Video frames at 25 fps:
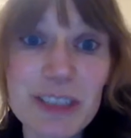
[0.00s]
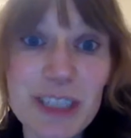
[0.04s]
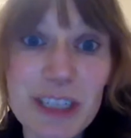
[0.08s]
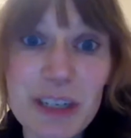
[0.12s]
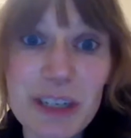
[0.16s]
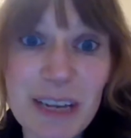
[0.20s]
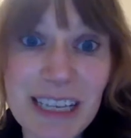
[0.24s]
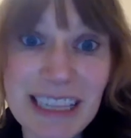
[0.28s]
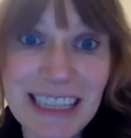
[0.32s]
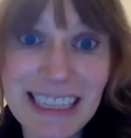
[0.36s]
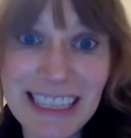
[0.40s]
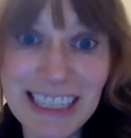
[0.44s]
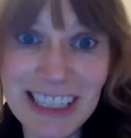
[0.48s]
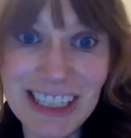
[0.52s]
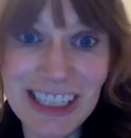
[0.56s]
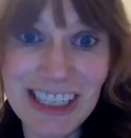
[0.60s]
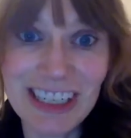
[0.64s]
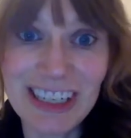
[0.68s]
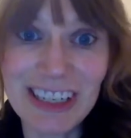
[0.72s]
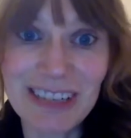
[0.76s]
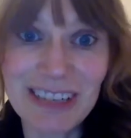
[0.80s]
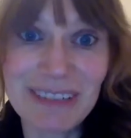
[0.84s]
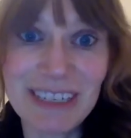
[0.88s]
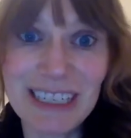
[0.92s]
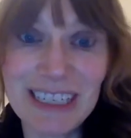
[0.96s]
do it this
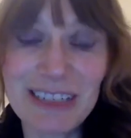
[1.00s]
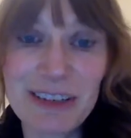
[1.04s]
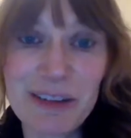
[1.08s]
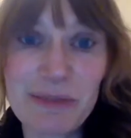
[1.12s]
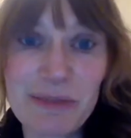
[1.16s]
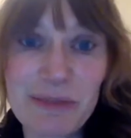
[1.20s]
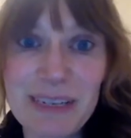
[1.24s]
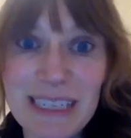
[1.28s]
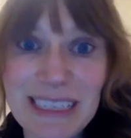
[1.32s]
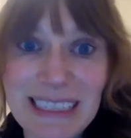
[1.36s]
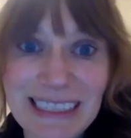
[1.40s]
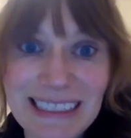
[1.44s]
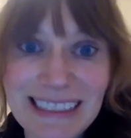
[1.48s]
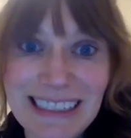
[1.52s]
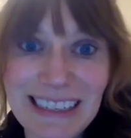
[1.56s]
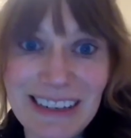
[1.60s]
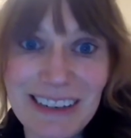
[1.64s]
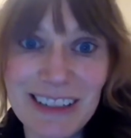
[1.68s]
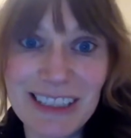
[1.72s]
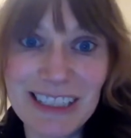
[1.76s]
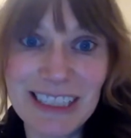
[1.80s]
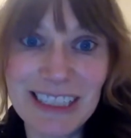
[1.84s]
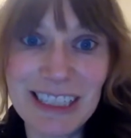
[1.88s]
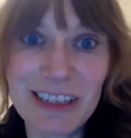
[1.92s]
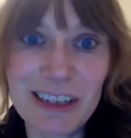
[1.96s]
year, but it'll be, you know,
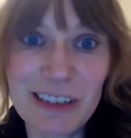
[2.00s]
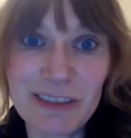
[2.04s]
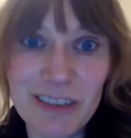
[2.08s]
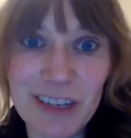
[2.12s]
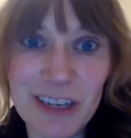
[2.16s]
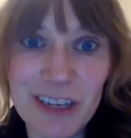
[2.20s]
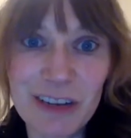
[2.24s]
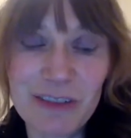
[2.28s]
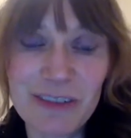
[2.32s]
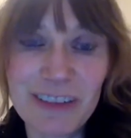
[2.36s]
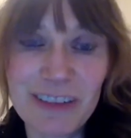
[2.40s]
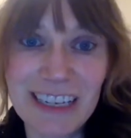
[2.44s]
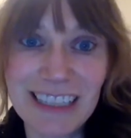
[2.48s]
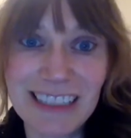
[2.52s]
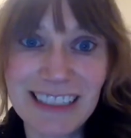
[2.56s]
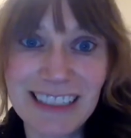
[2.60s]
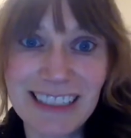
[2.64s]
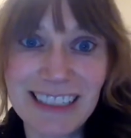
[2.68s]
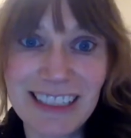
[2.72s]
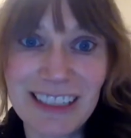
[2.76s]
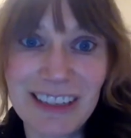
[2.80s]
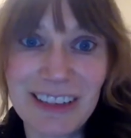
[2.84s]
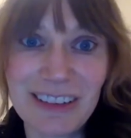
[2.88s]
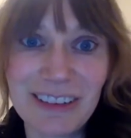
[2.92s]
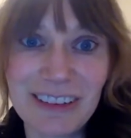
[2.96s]
it's a year of COVID,
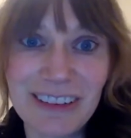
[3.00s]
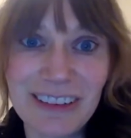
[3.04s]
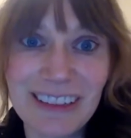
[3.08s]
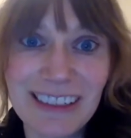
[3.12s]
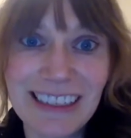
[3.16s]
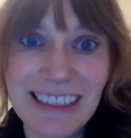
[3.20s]
so